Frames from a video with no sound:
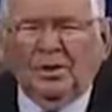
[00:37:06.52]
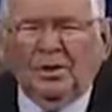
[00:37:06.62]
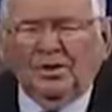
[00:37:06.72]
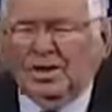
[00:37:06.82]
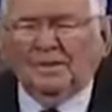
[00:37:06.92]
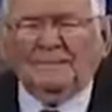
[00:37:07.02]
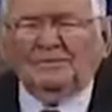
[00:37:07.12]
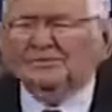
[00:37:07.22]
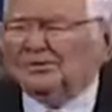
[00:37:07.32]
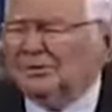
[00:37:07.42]
all, I
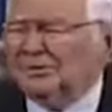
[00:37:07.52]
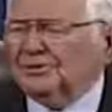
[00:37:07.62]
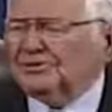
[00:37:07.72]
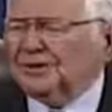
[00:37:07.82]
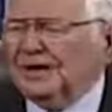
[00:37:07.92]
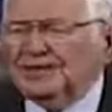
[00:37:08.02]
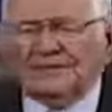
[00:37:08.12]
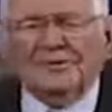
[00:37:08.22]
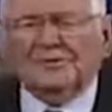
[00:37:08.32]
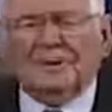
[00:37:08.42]
mean, sinners,
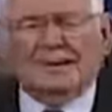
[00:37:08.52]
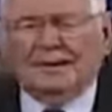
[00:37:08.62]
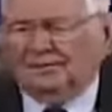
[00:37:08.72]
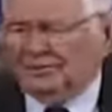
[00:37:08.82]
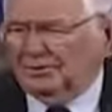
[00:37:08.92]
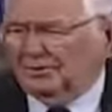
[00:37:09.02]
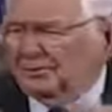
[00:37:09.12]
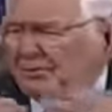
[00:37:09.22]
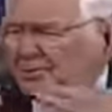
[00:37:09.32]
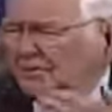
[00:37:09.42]
saints, everybody have a
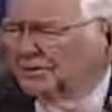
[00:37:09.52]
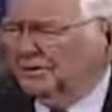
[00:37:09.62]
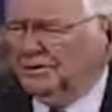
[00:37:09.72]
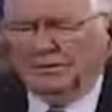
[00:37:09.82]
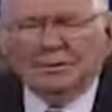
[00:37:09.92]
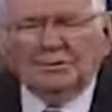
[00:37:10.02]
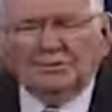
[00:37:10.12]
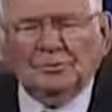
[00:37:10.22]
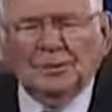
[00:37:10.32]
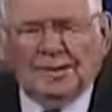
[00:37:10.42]
move into
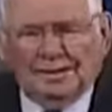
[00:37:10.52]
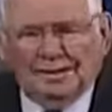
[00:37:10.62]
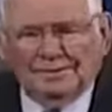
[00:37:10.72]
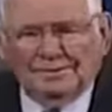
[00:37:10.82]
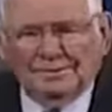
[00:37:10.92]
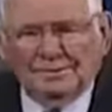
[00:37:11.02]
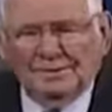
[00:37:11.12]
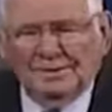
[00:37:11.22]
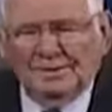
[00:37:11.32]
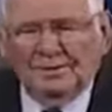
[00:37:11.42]
spiritual bodies.
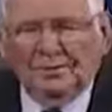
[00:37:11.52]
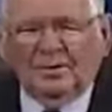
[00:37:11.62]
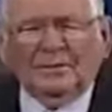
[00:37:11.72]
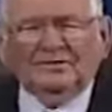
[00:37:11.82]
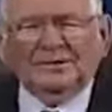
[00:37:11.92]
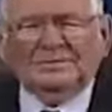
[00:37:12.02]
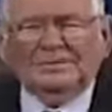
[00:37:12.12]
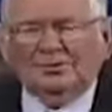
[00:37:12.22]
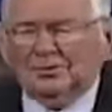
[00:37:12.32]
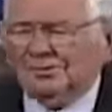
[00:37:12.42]
Why? Because that
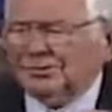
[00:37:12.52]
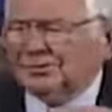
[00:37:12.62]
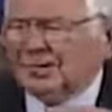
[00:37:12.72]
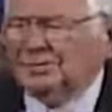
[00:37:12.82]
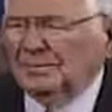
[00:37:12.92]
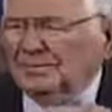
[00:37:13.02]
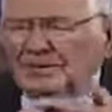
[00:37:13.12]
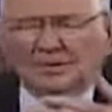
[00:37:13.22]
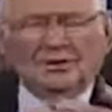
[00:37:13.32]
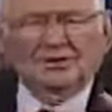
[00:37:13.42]
puts you in the same
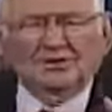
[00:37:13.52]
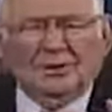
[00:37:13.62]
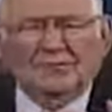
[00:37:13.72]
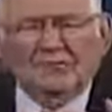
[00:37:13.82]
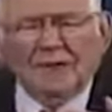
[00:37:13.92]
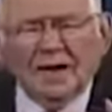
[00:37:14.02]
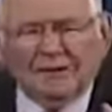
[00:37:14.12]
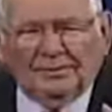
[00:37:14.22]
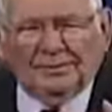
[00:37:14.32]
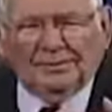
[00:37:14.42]
dimension as our
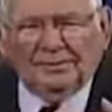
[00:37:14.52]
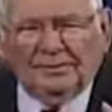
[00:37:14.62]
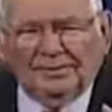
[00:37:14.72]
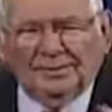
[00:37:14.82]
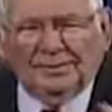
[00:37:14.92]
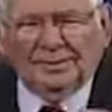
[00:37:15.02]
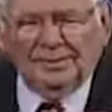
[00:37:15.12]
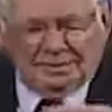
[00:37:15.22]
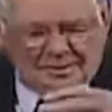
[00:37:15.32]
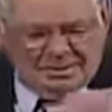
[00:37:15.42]
Father, okay?
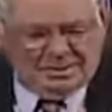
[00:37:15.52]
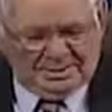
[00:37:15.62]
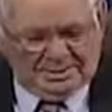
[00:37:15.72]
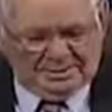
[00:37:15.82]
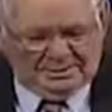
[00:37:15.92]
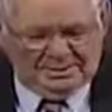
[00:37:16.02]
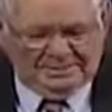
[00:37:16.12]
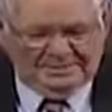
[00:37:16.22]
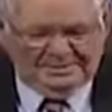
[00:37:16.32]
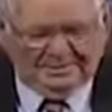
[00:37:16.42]
And,
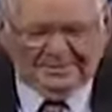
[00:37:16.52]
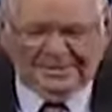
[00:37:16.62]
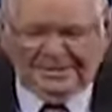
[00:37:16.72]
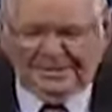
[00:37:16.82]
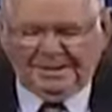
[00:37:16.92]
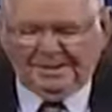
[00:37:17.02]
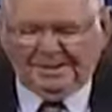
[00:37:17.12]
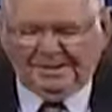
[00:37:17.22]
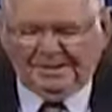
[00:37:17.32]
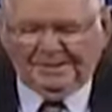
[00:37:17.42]
um,
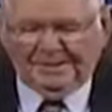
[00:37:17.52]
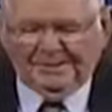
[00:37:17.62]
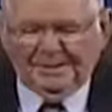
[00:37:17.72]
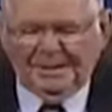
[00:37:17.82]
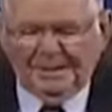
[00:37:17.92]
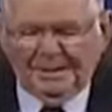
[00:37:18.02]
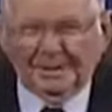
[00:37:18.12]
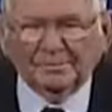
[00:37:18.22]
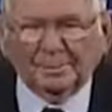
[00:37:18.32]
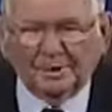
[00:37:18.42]
uh,
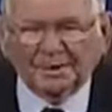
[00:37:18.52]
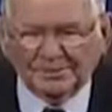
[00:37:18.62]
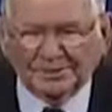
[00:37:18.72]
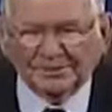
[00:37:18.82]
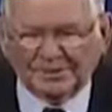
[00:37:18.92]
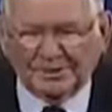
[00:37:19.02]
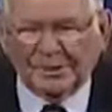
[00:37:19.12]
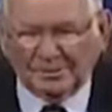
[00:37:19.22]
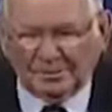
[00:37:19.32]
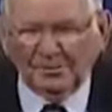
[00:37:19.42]
and brings us
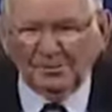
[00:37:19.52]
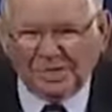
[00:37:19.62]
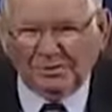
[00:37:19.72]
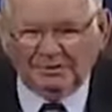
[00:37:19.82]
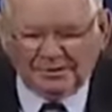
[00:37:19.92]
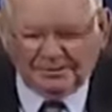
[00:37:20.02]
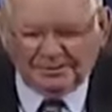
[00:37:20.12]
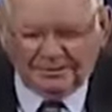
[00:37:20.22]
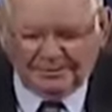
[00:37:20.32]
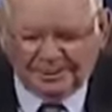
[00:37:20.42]
into that
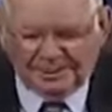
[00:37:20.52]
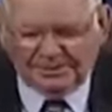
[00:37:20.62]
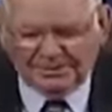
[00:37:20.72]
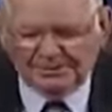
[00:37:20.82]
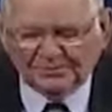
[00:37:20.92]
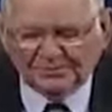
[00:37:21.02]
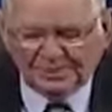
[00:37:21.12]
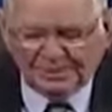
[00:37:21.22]
millennium age.